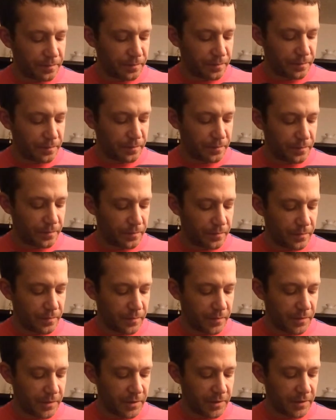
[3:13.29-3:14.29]

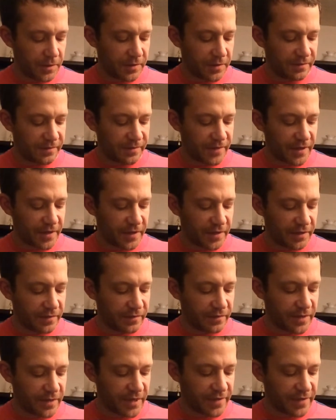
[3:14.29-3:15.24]
And then finally,